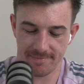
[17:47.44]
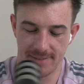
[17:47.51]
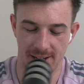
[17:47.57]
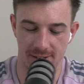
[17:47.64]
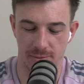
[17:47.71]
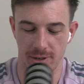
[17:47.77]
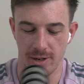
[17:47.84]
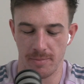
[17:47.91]

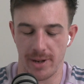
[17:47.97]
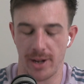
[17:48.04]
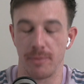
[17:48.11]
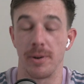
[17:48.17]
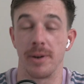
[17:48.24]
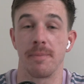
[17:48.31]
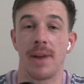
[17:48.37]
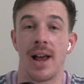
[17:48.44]
that's what I'm
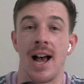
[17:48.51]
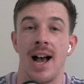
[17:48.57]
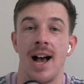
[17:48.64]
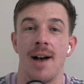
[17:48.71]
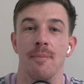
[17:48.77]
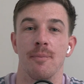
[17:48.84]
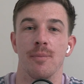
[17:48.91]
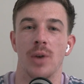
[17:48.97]
hoping.
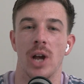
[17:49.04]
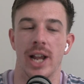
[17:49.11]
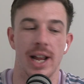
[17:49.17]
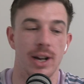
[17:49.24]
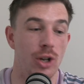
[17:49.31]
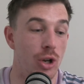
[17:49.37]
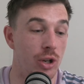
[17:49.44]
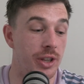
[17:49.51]

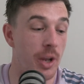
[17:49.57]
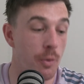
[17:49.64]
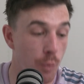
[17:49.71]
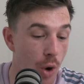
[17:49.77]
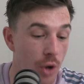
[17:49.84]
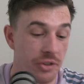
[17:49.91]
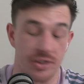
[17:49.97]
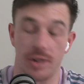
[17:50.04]
Okay, look, there
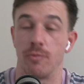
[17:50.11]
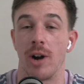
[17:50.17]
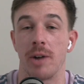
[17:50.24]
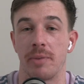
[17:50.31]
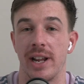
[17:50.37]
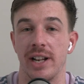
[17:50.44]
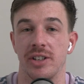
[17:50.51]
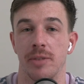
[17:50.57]
was some
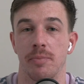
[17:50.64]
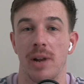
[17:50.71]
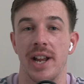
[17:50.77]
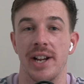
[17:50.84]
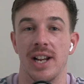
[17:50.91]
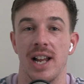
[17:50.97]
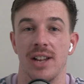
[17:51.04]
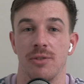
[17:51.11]
rugby actually
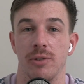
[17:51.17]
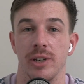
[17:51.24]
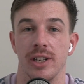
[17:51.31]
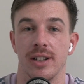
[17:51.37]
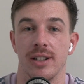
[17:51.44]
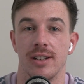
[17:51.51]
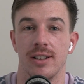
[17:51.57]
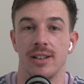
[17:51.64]
played last
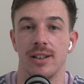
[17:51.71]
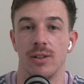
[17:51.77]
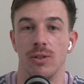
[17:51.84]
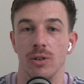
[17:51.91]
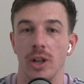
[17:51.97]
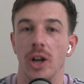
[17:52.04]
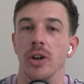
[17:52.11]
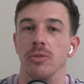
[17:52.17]
week,
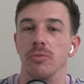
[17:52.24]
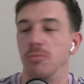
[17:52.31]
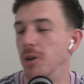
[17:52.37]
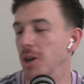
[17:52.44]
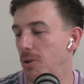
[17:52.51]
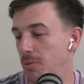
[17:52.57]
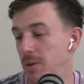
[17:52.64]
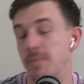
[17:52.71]
although
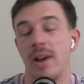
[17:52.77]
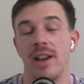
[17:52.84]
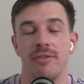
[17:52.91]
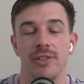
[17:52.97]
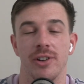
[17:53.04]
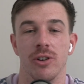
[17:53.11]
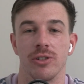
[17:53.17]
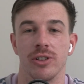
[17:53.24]
we may have
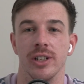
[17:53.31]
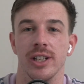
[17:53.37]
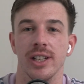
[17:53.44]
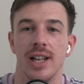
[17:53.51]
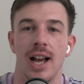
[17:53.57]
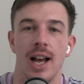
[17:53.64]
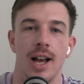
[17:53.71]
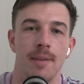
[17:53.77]
forgotten it.
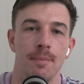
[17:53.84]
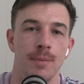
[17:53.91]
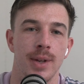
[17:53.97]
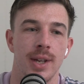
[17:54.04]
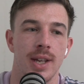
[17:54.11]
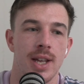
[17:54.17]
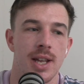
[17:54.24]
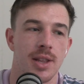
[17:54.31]

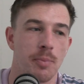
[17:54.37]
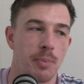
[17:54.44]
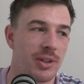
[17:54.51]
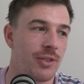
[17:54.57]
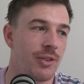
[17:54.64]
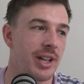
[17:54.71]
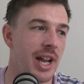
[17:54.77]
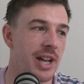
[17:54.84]
The
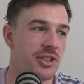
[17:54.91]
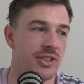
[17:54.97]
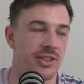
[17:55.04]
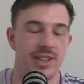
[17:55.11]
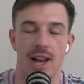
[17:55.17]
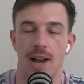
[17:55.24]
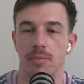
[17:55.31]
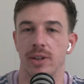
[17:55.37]
Pacific Nations
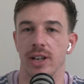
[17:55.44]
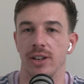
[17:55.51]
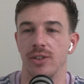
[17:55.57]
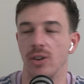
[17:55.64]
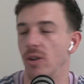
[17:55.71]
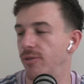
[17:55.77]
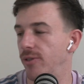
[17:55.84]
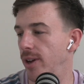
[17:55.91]
Cup kicked
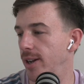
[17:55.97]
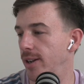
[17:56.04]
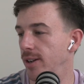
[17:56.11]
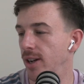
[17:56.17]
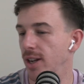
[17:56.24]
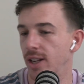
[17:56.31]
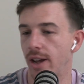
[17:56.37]
off, and